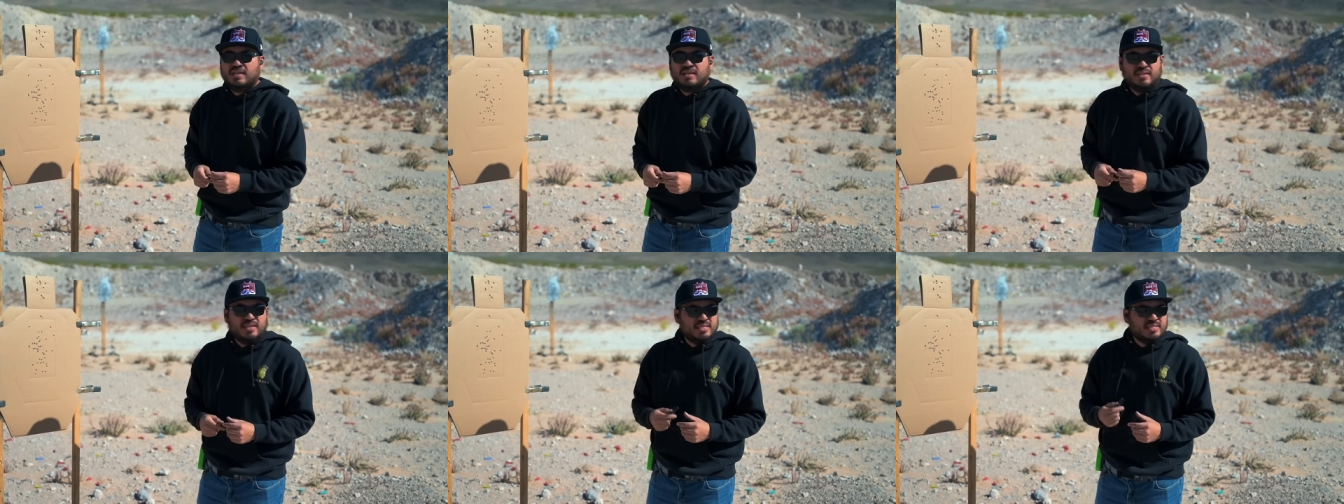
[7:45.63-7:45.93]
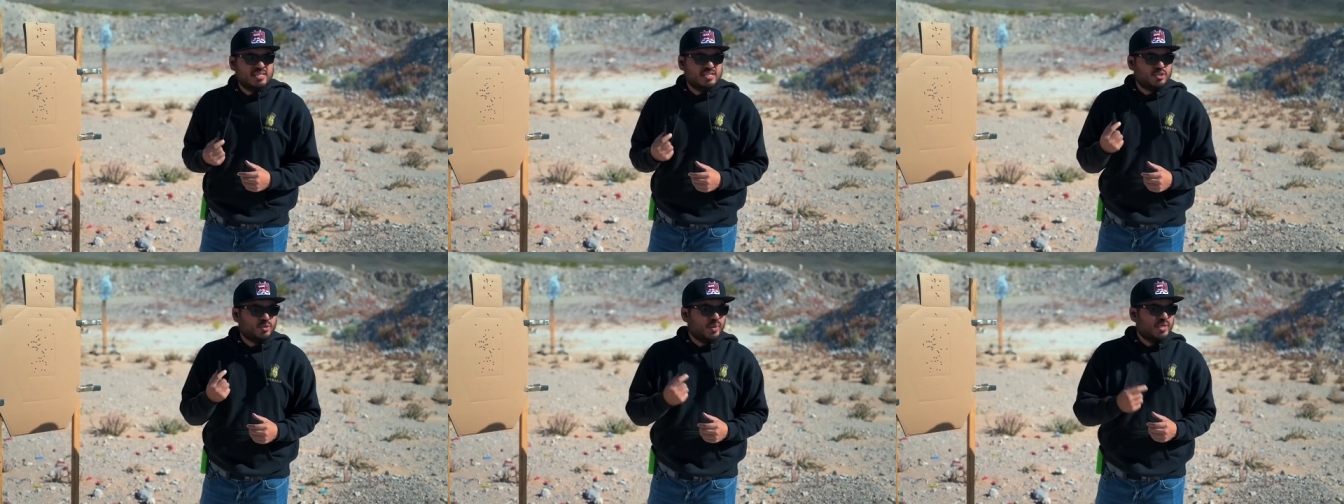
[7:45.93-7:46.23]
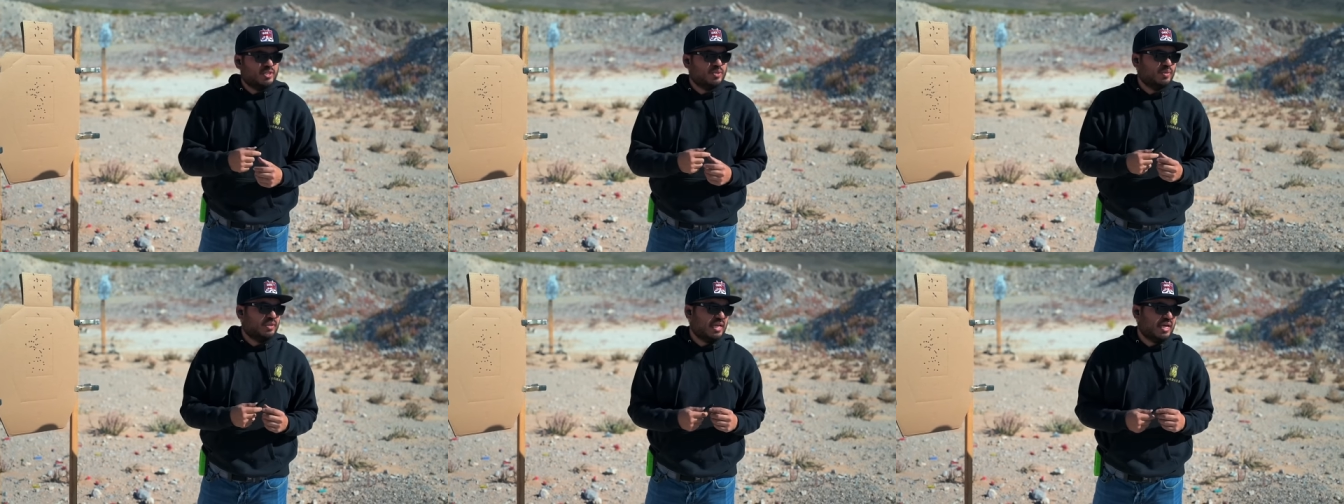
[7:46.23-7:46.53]
this is
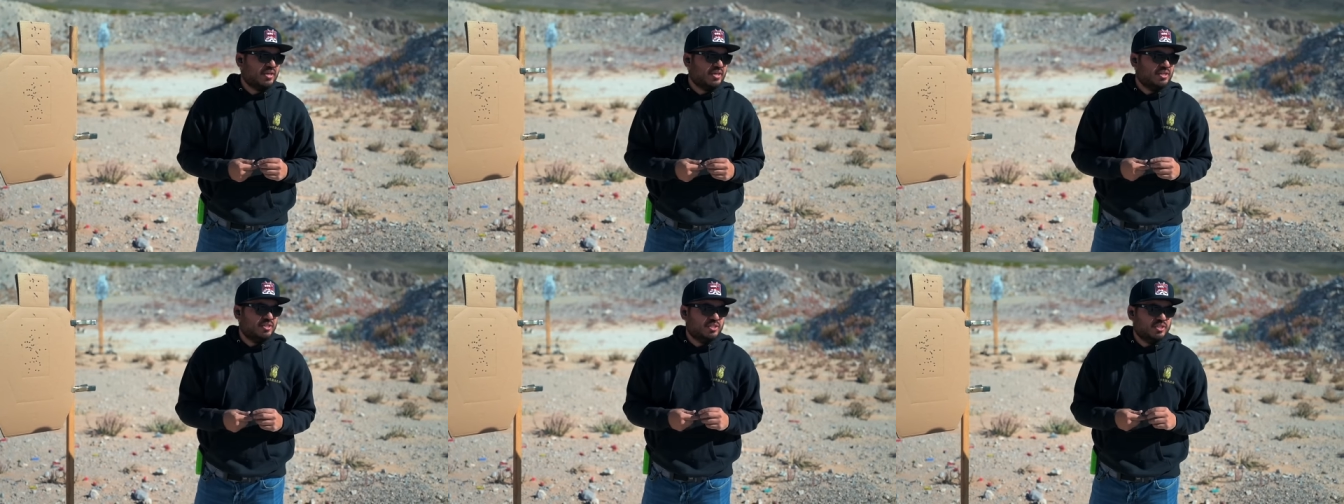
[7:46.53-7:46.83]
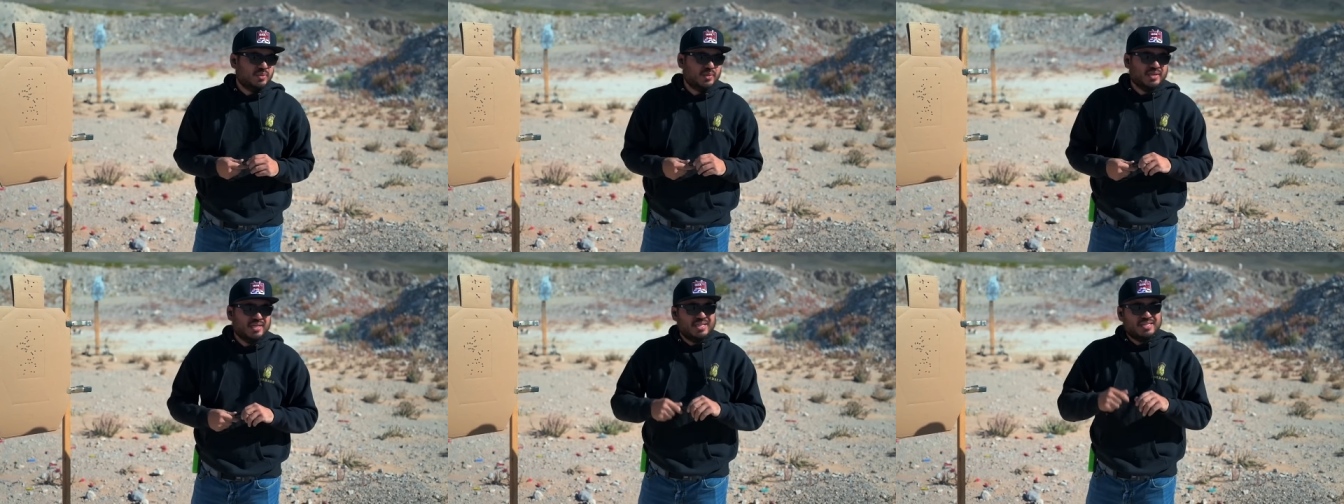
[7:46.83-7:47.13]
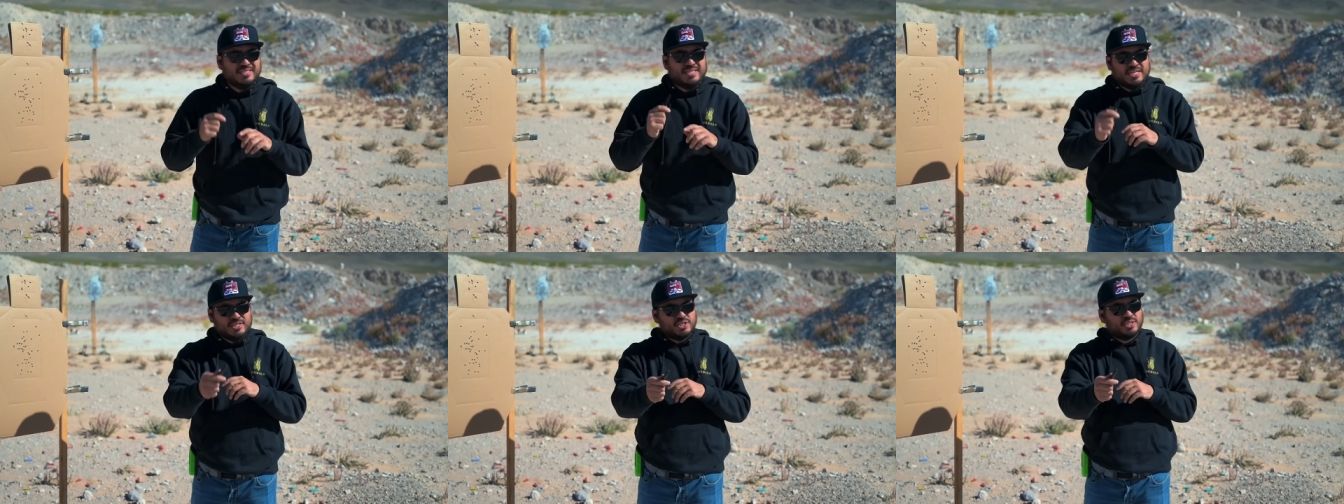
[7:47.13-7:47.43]
going to allow you to do it.
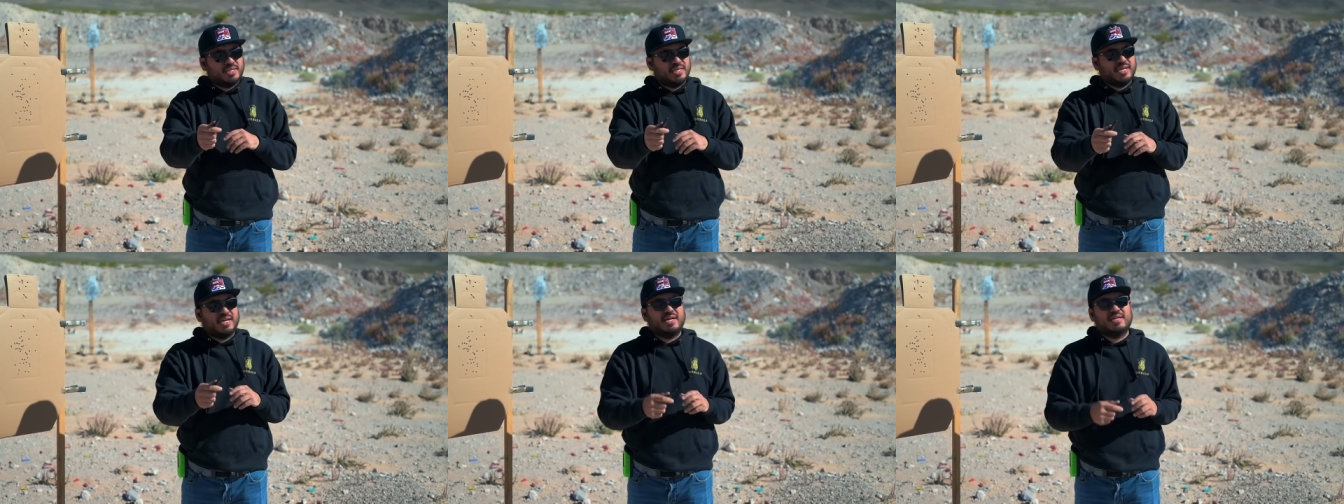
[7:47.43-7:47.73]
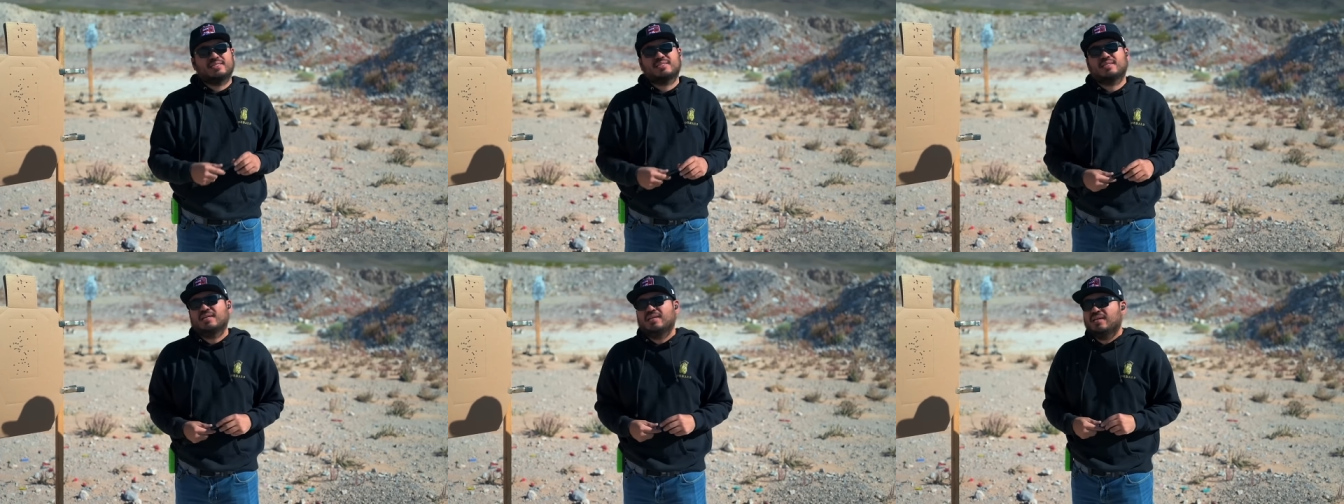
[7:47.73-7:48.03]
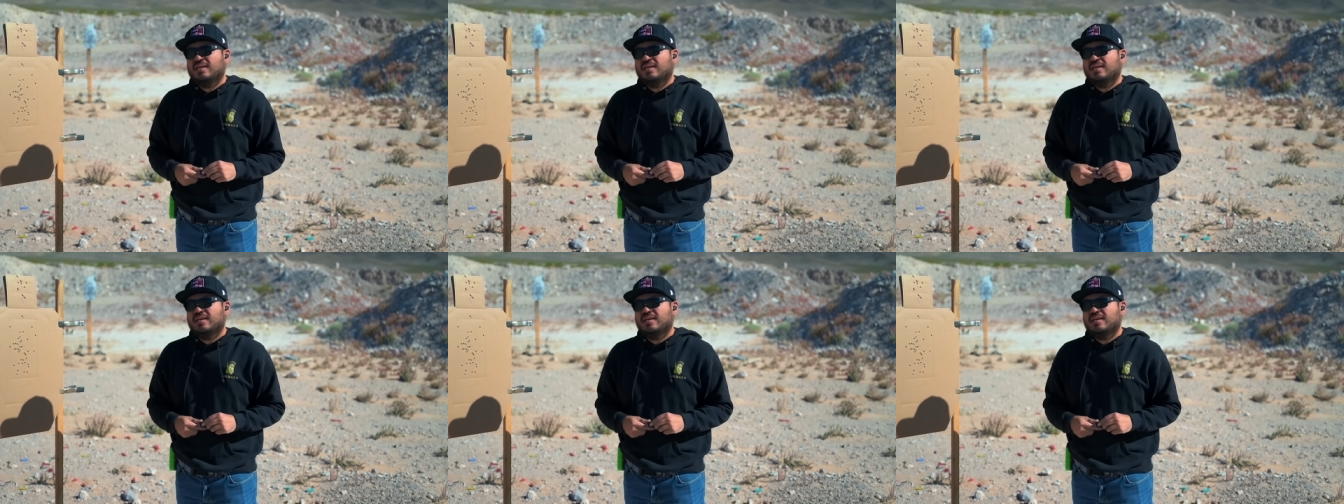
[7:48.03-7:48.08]
Additionally, guys,